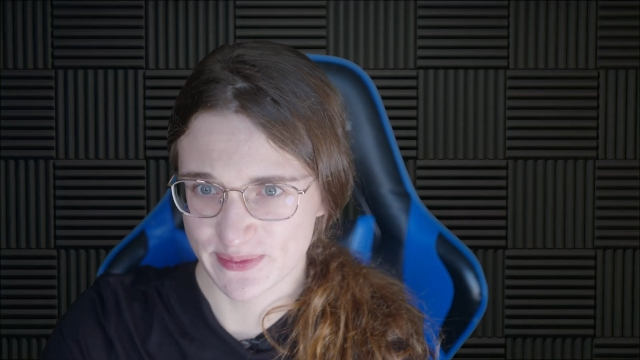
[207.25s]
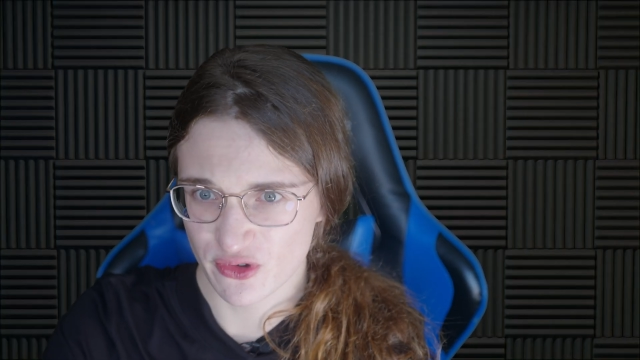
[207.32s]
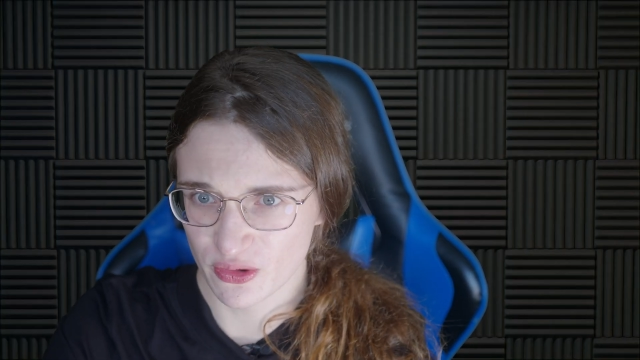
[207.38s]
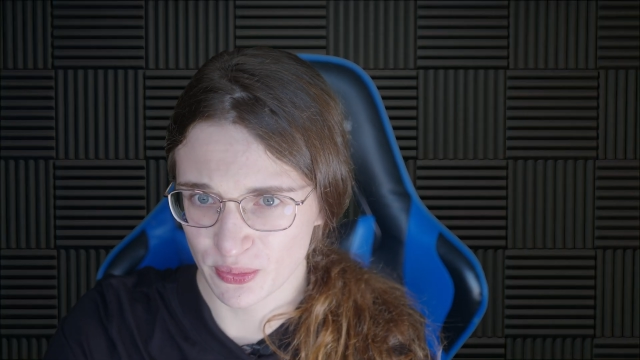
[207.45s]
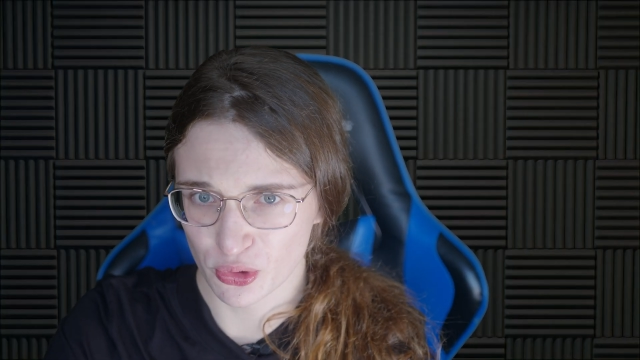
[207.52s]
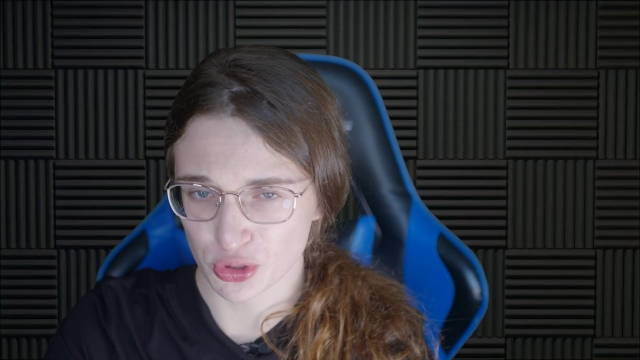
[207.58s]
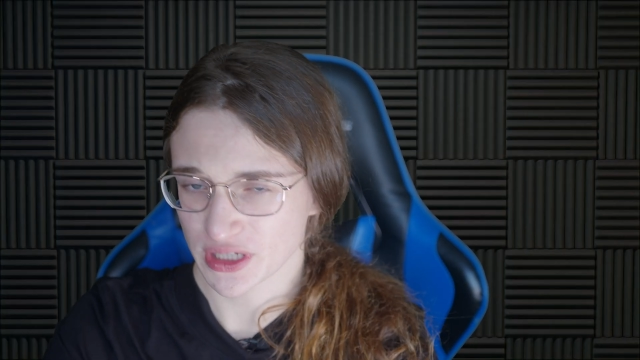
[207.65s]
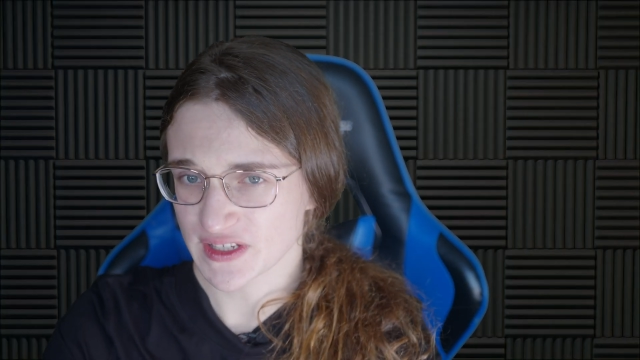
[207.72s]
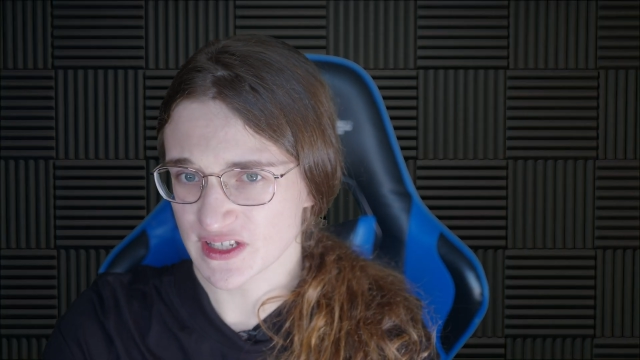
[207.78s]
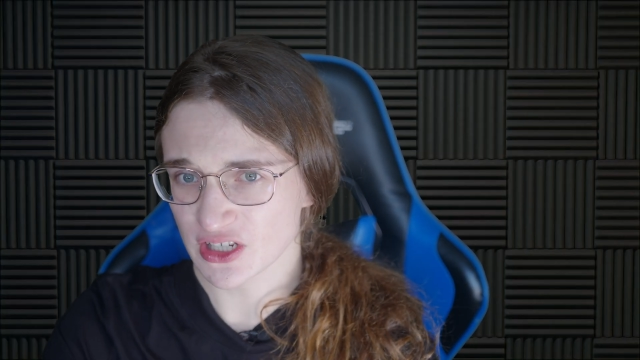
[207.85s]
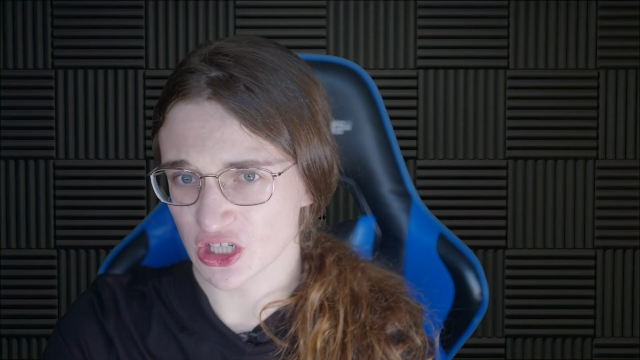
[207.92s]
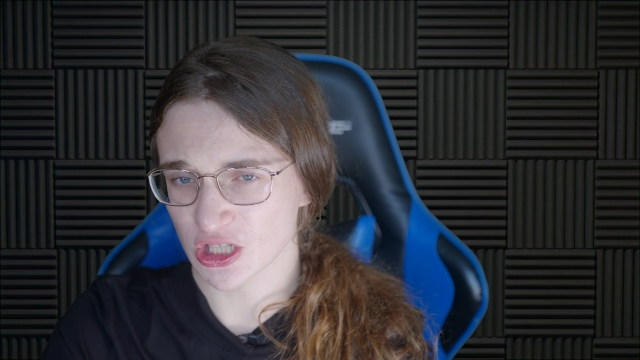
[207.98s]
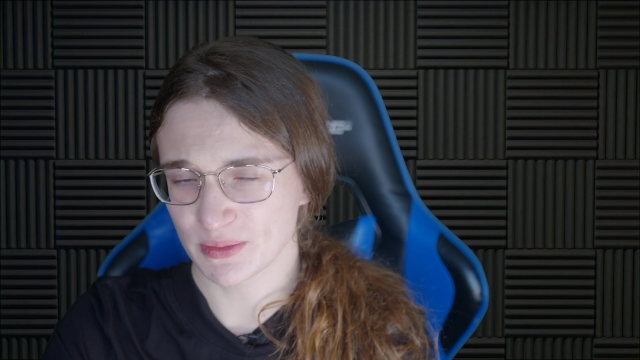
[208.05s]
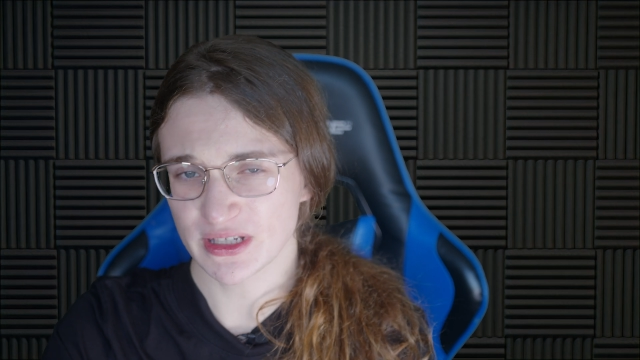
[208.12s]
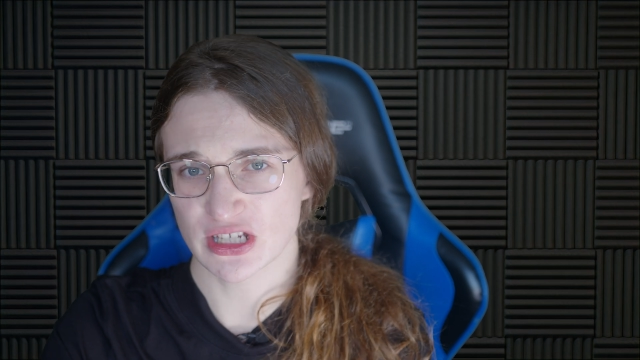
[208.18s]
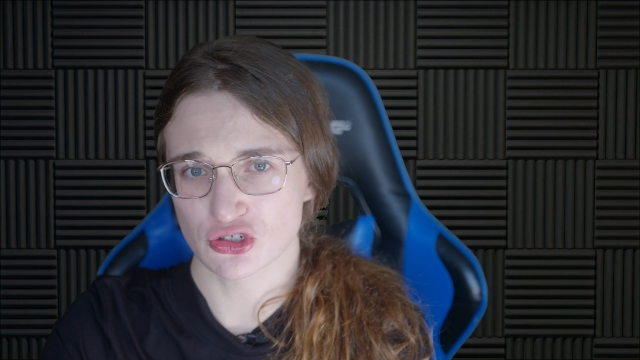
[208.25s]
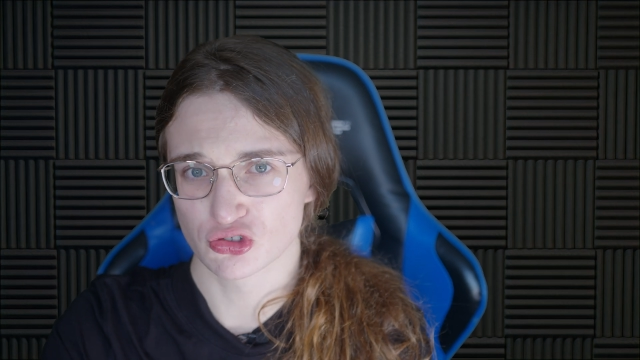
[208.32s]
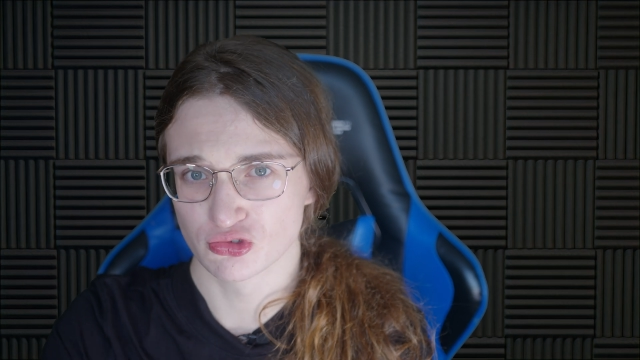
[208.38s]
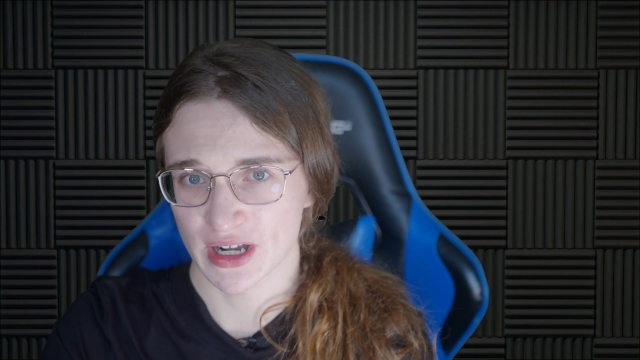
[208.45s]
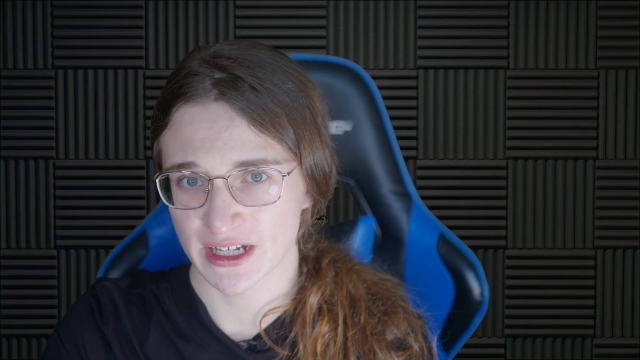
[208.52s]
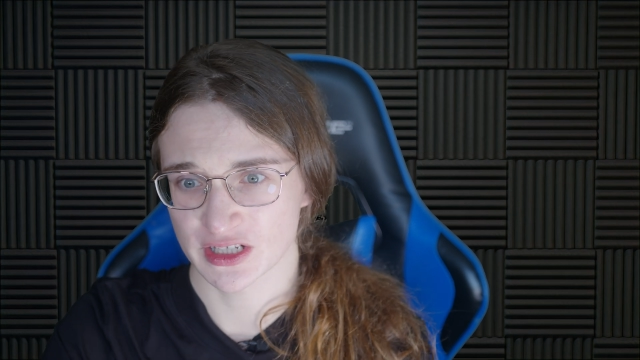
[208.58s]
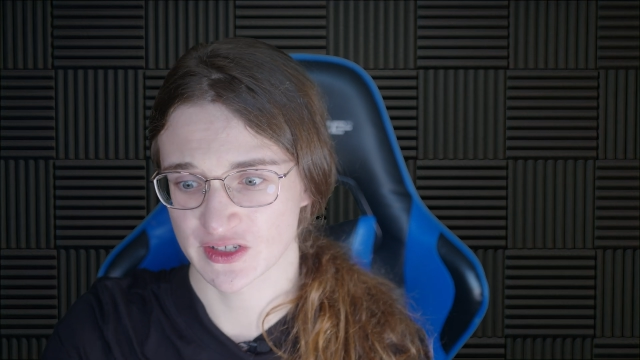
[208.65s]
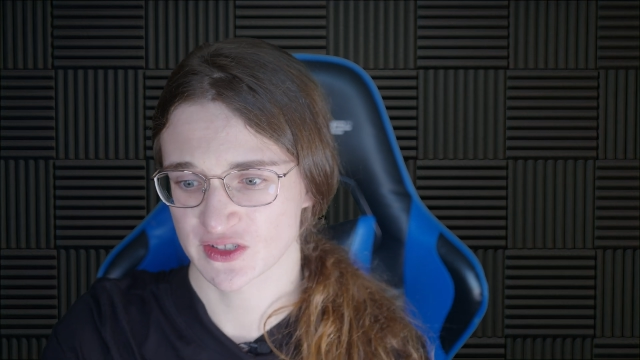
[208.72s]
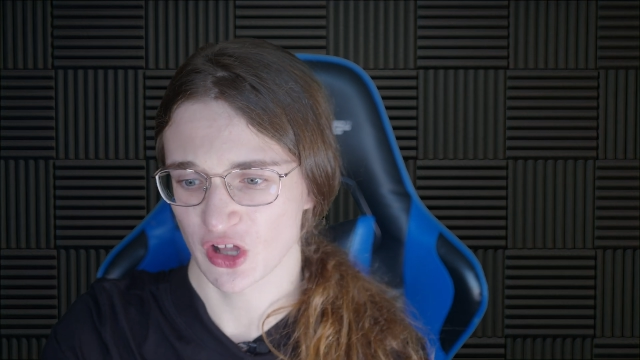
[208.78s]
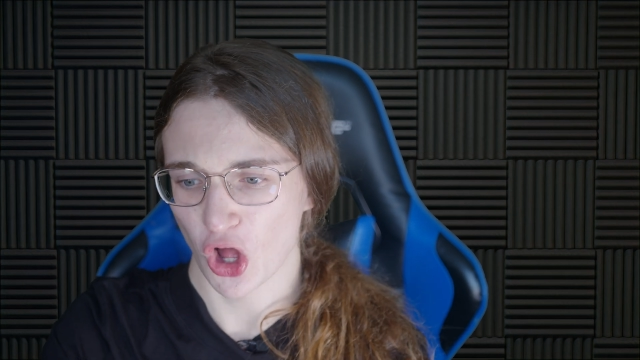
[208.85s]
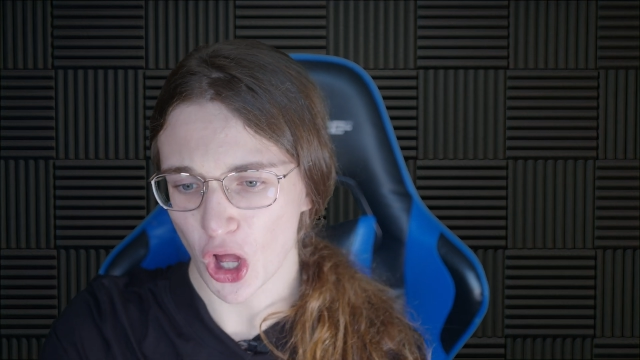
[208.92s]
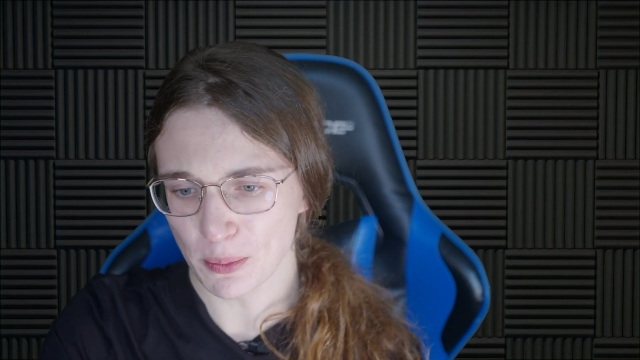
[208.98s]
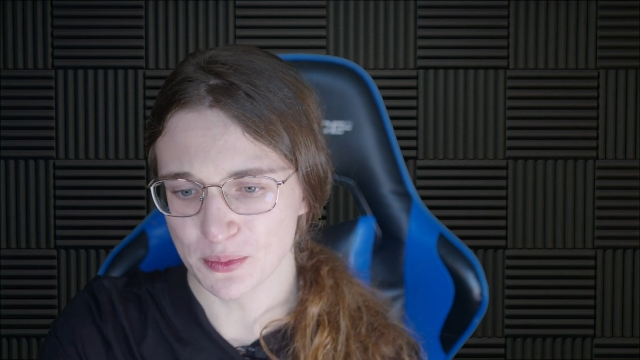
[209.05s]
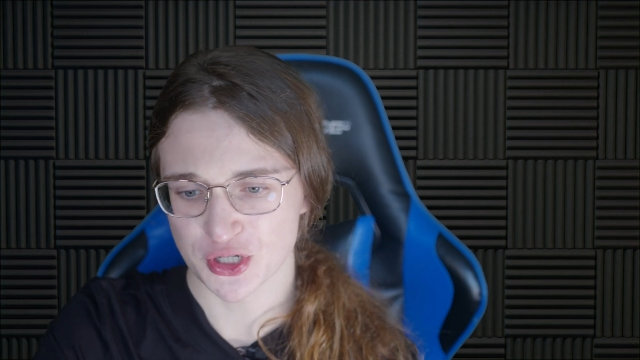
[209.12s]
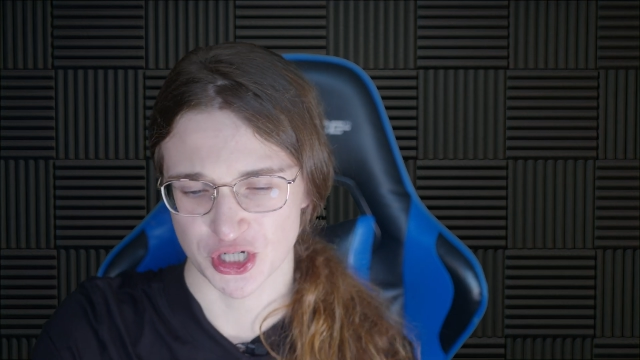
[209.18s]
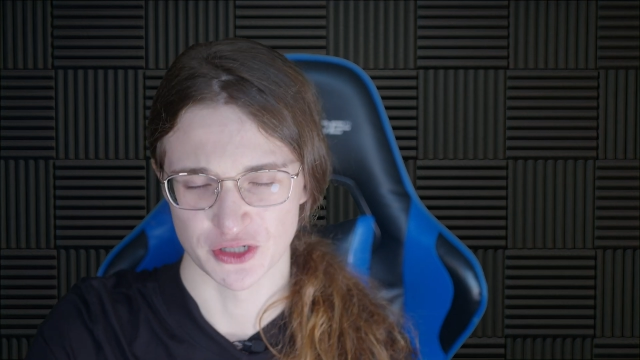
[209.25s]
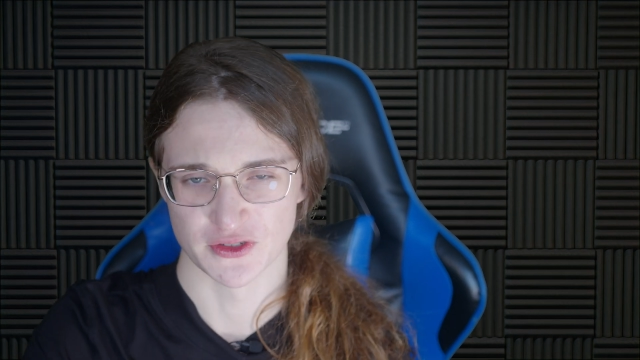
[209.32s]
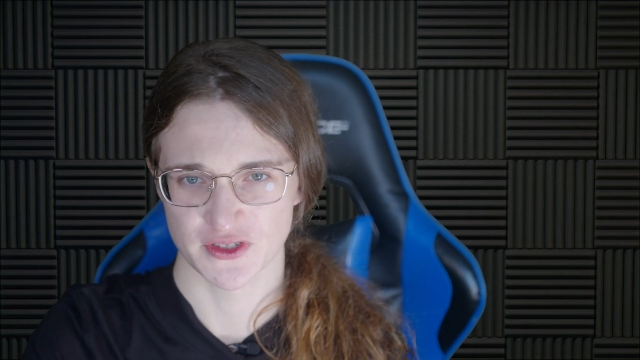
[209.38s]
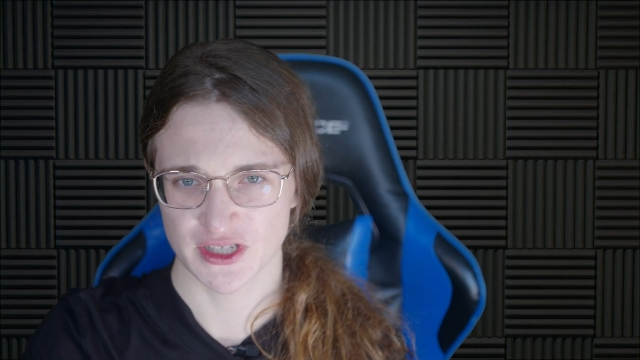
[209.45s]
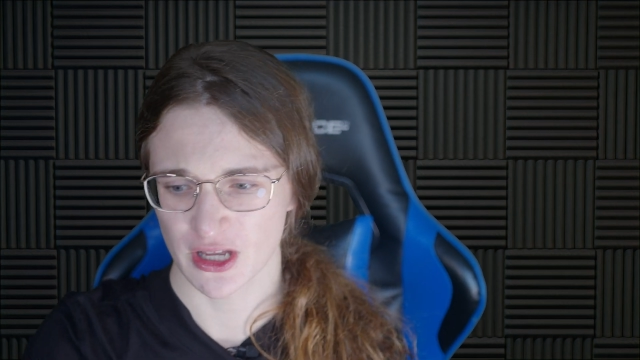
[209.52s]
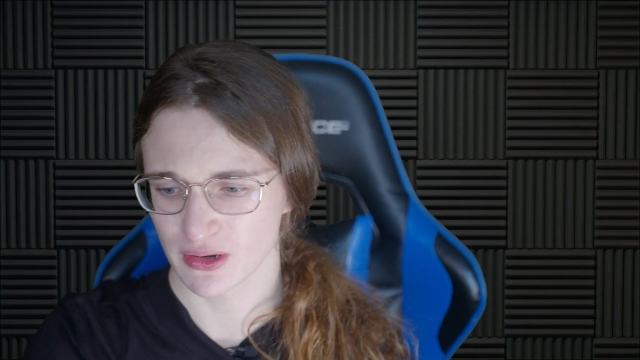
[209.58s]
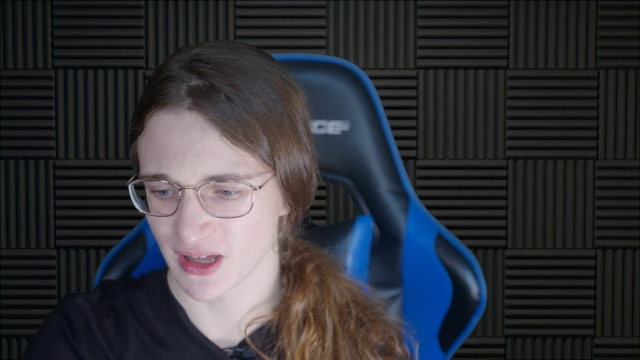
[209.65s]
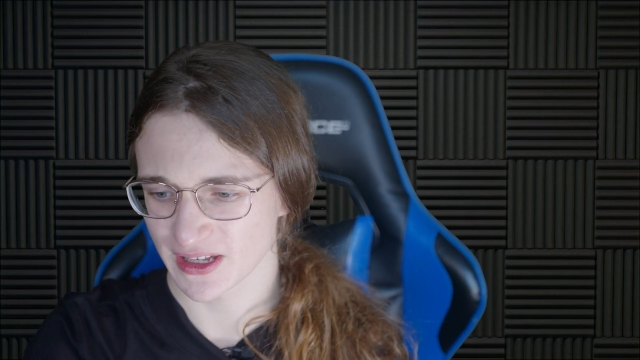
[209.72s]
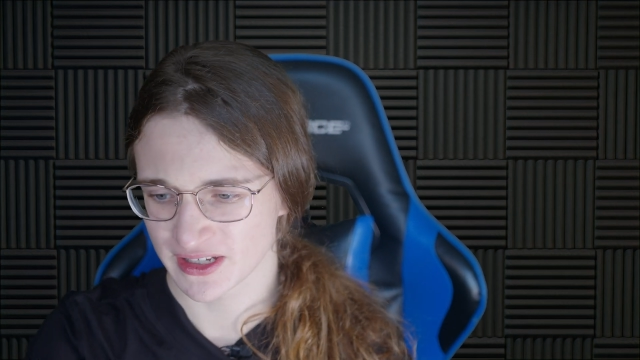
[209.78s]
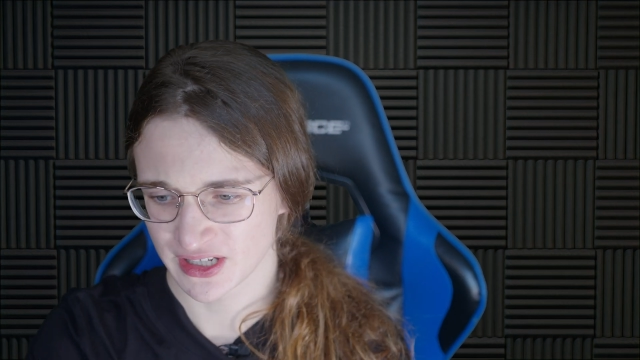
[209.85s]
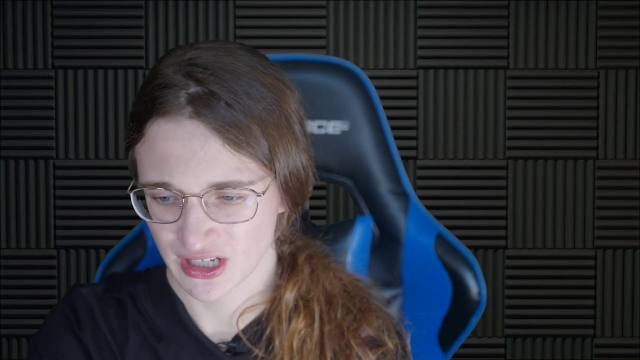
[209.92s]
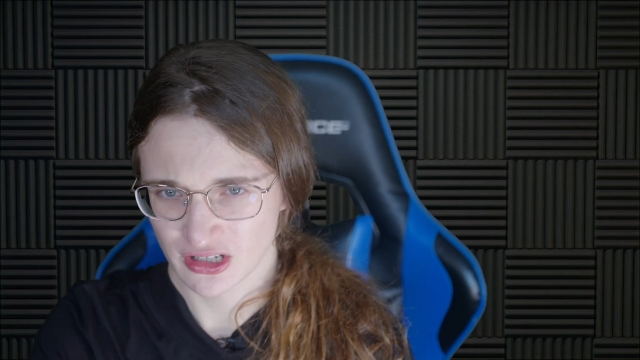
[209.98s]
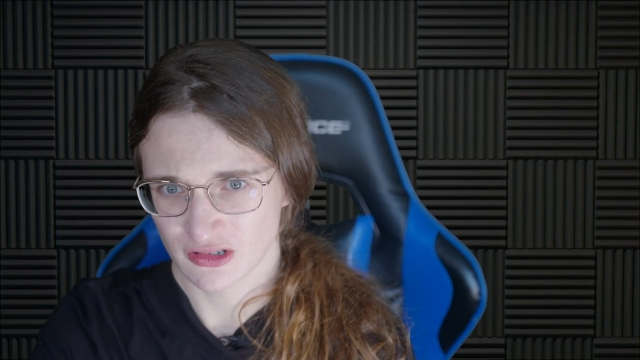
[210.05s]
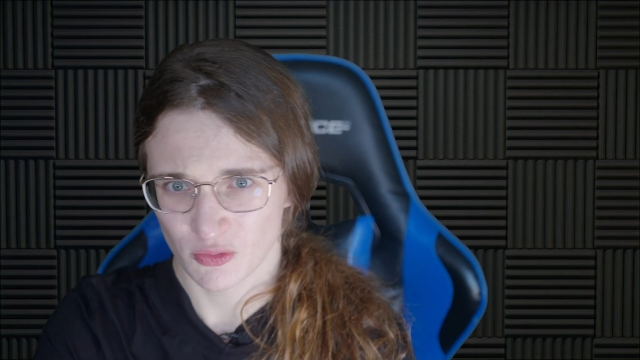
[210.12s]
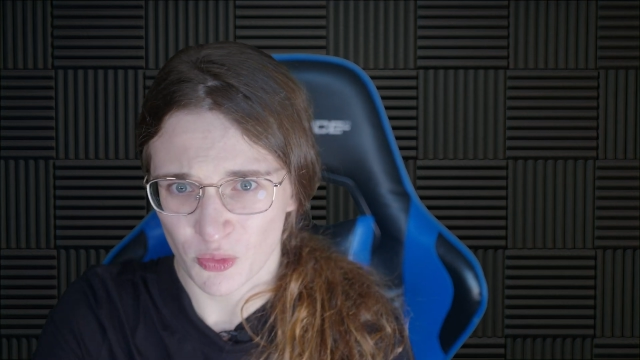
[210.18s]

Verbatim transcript: motherboard isn't going to be the greatest option, so like,